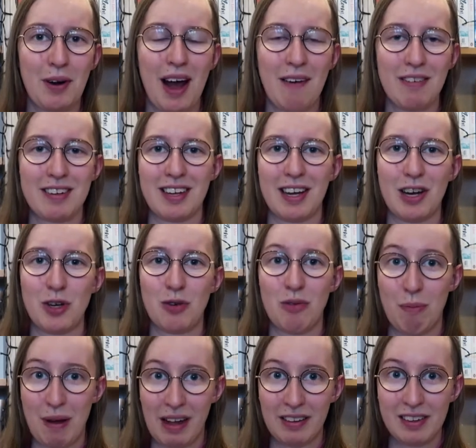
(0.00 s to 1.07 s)
have decided to
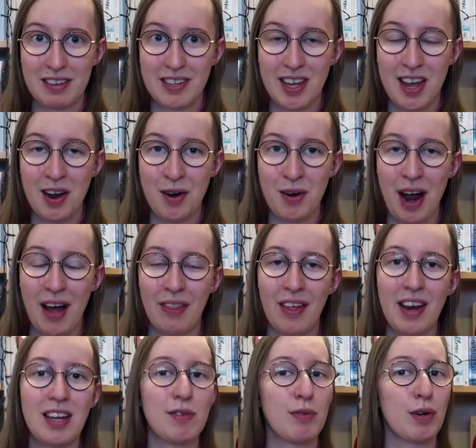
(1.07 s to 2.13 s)
rebel this year, and
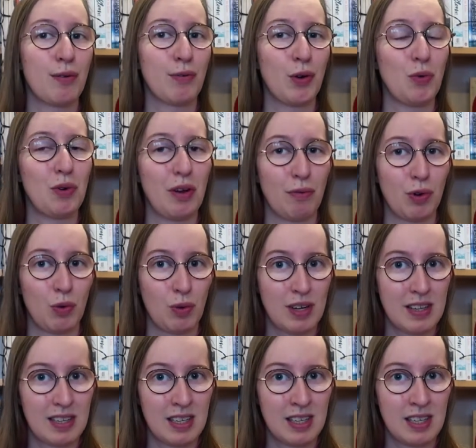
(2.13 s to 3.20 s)
that is for a few different
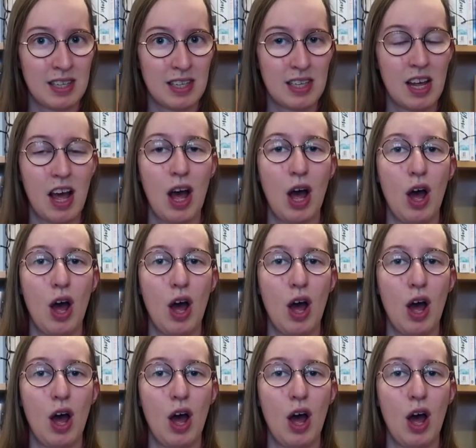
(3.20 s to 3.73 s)
reasons.